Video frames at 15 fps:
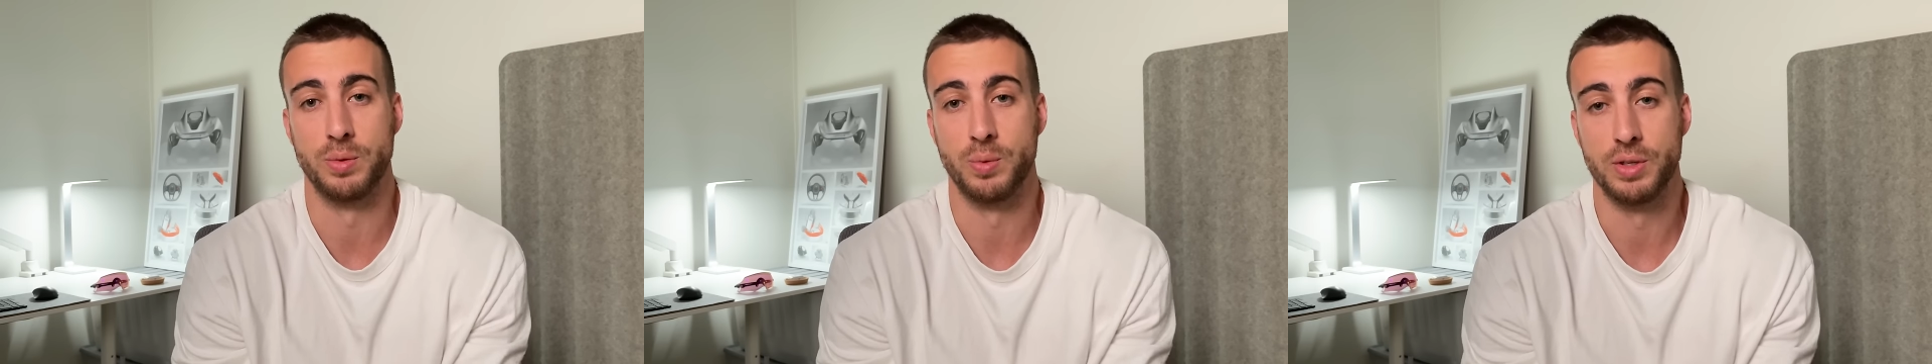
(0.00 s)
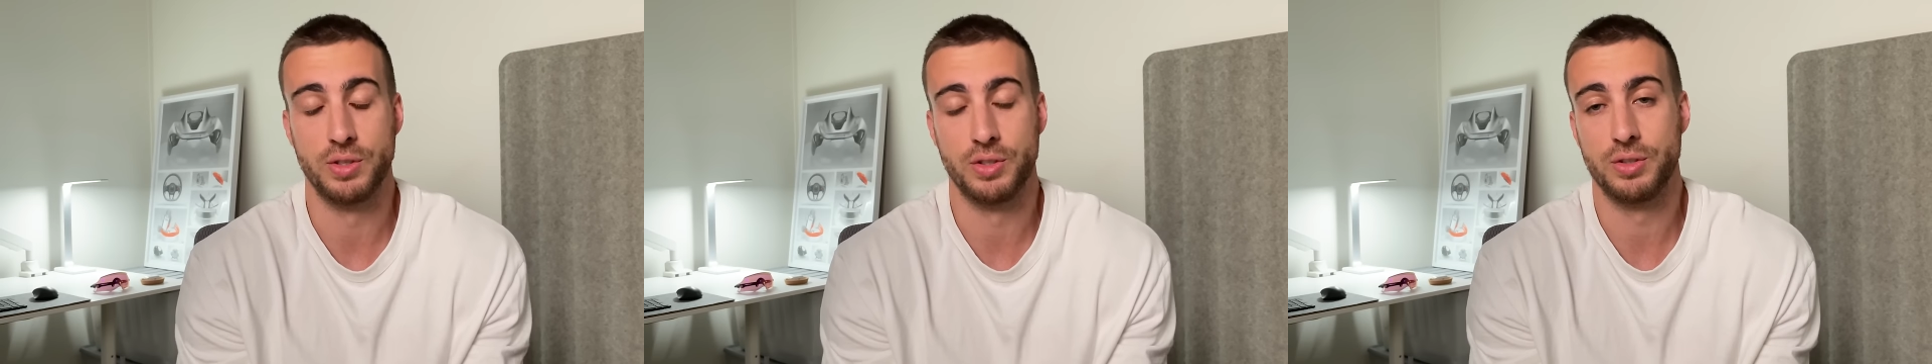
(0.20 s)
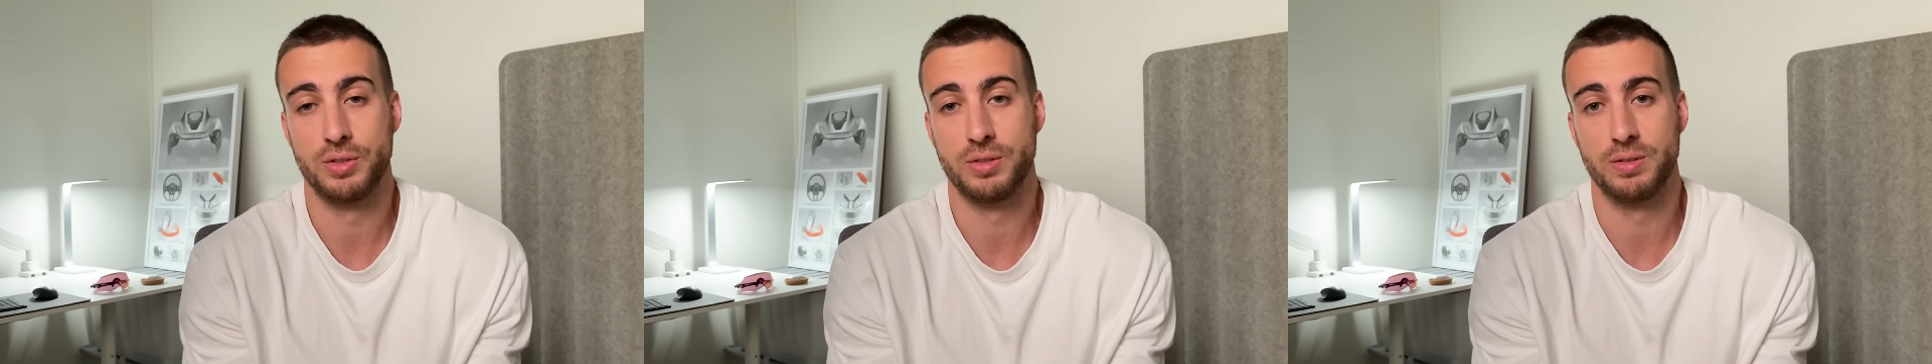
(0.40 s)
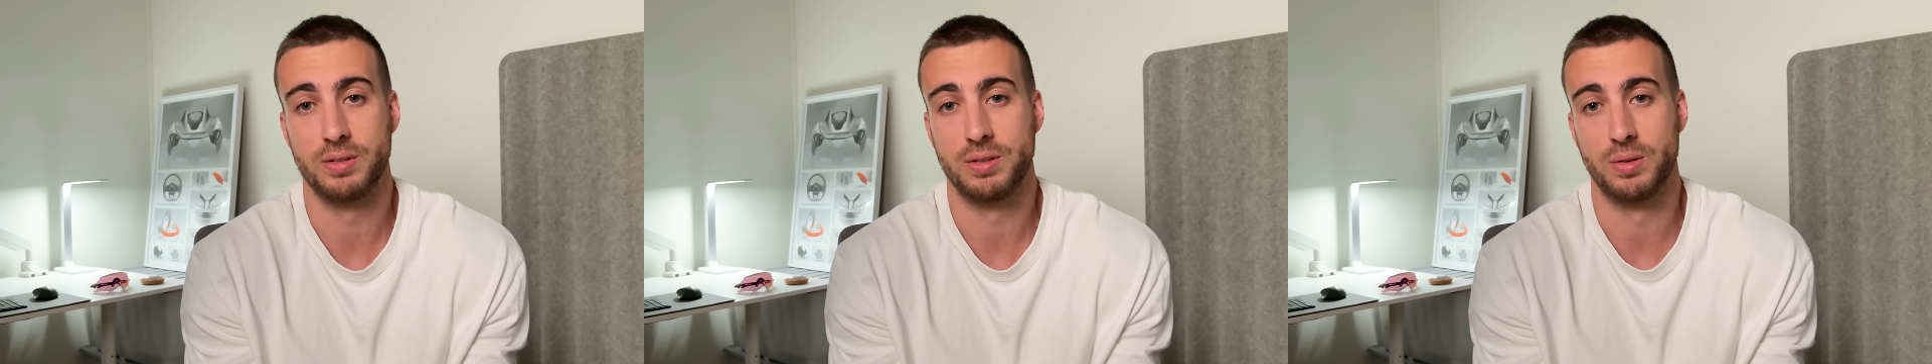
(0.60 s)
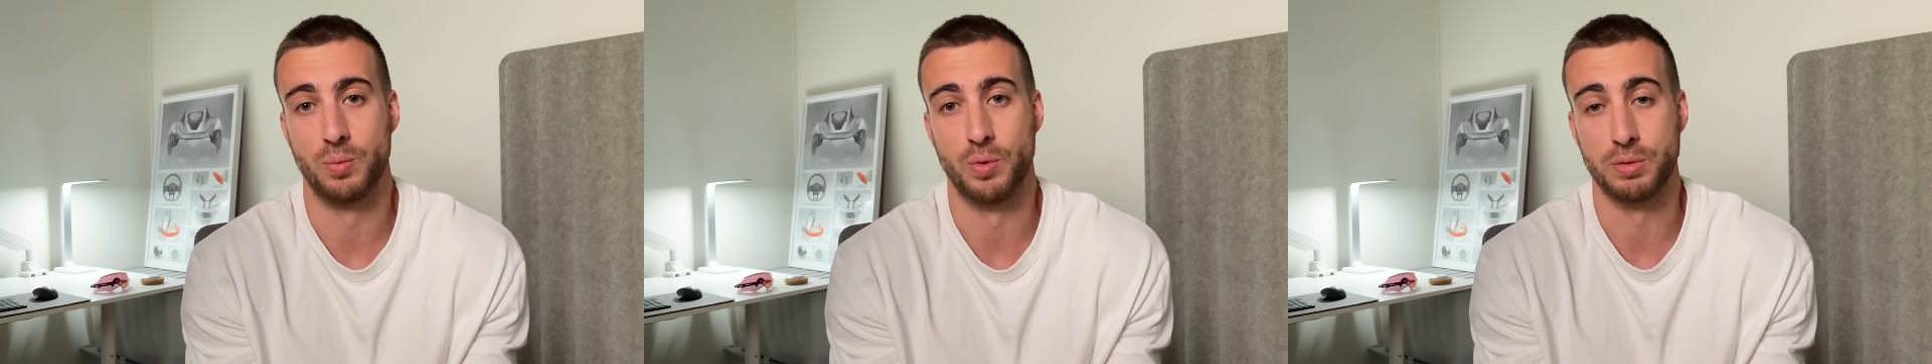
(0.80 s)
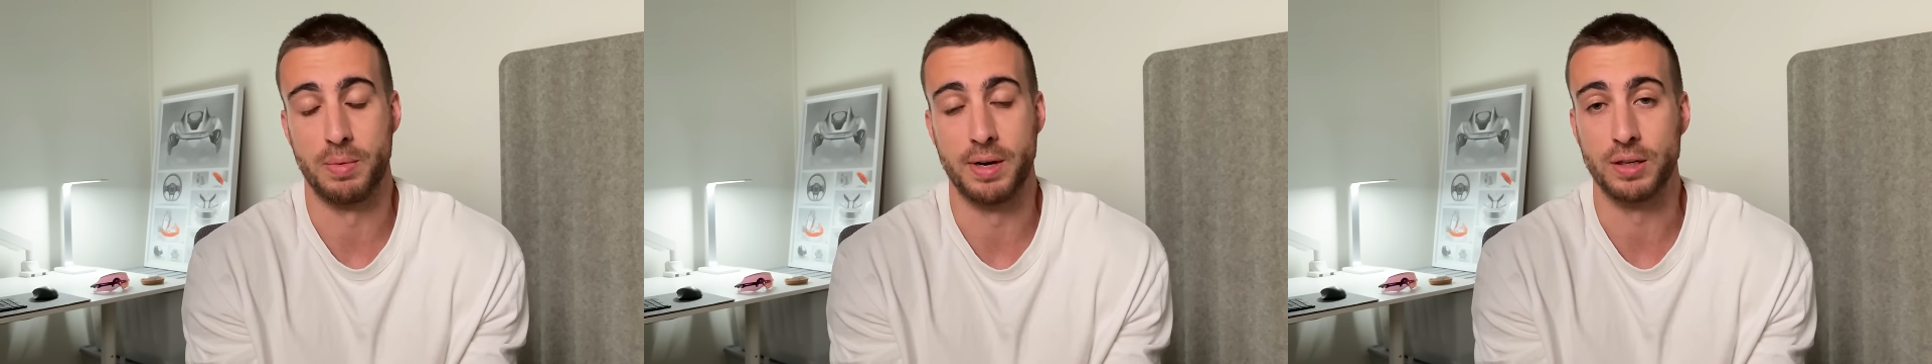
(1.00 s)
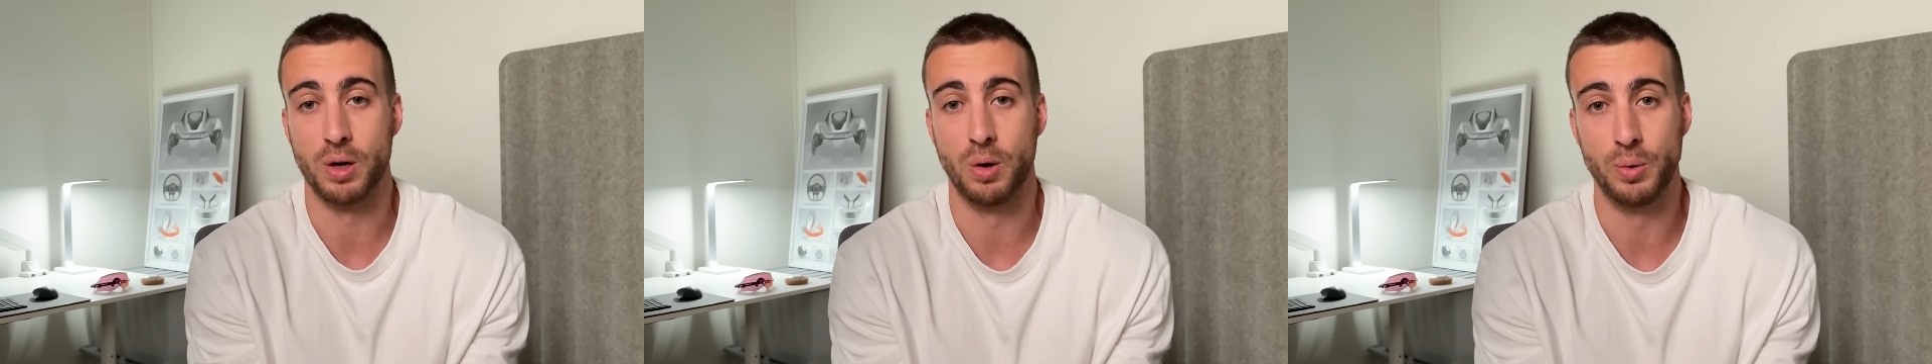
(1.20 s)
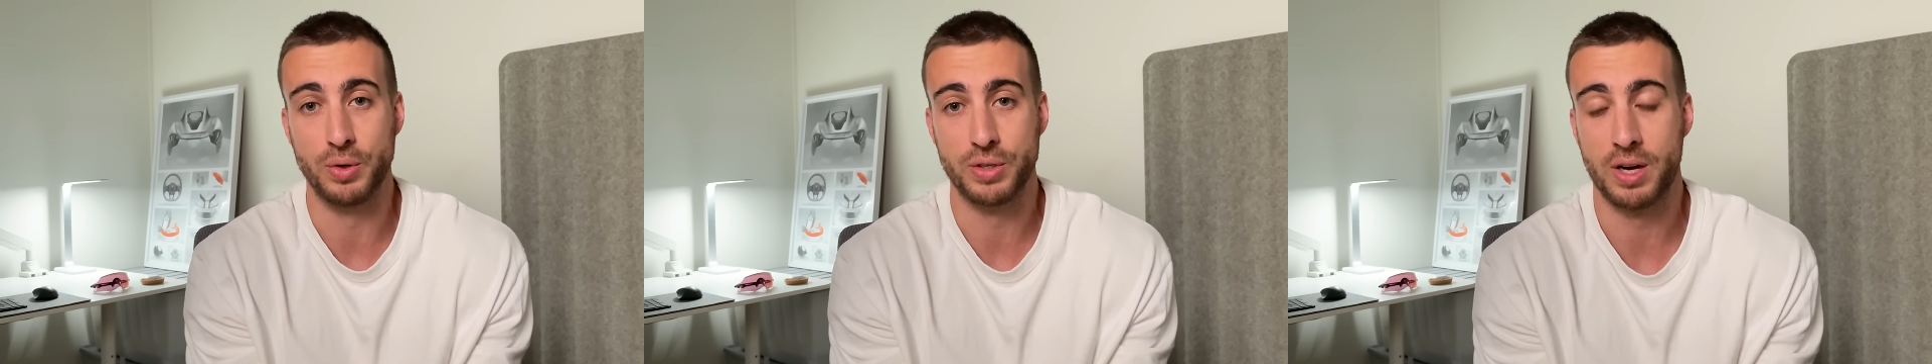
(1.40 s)
which was my
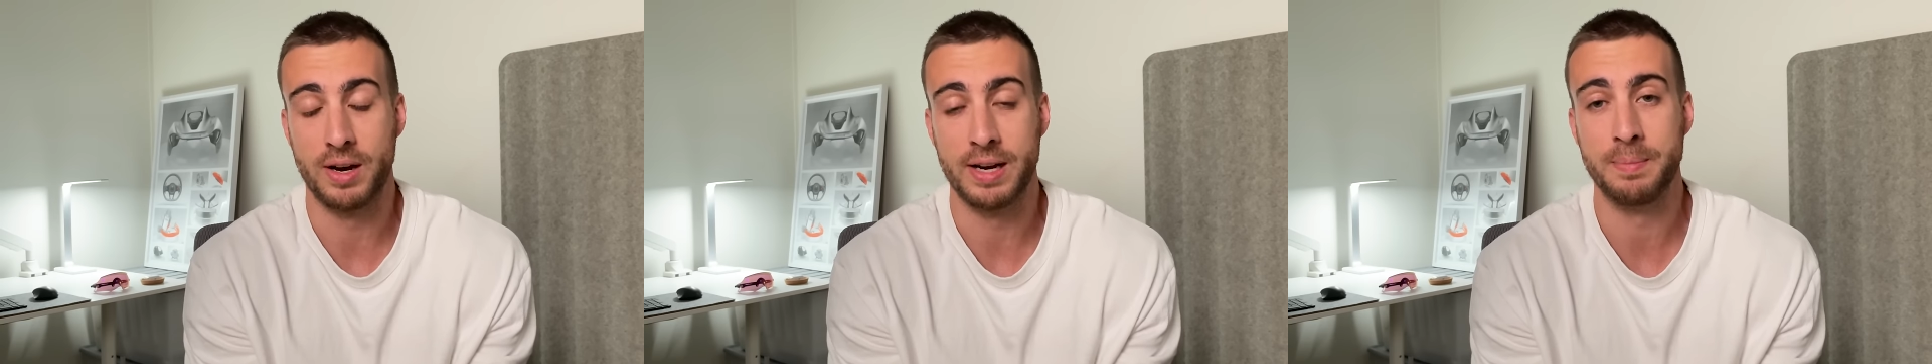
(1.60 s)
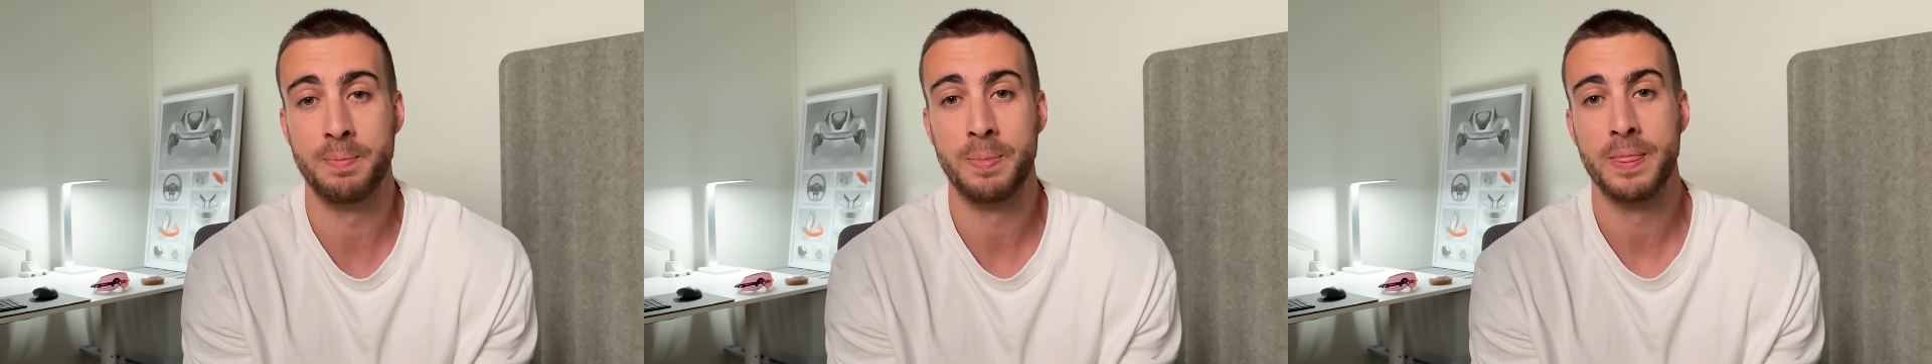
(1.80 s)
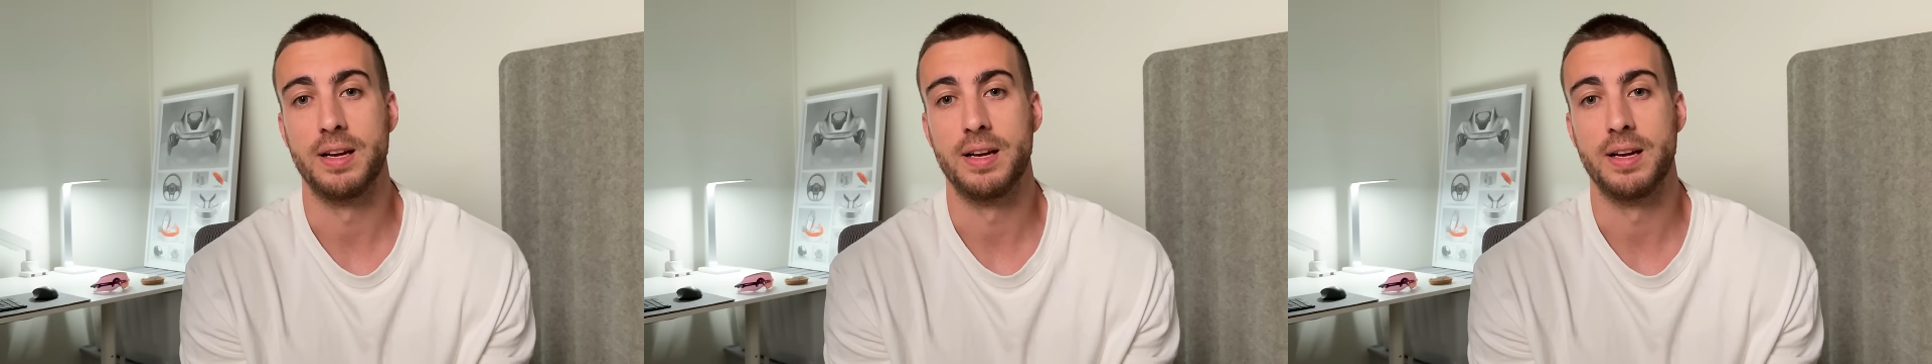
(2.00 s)
goal time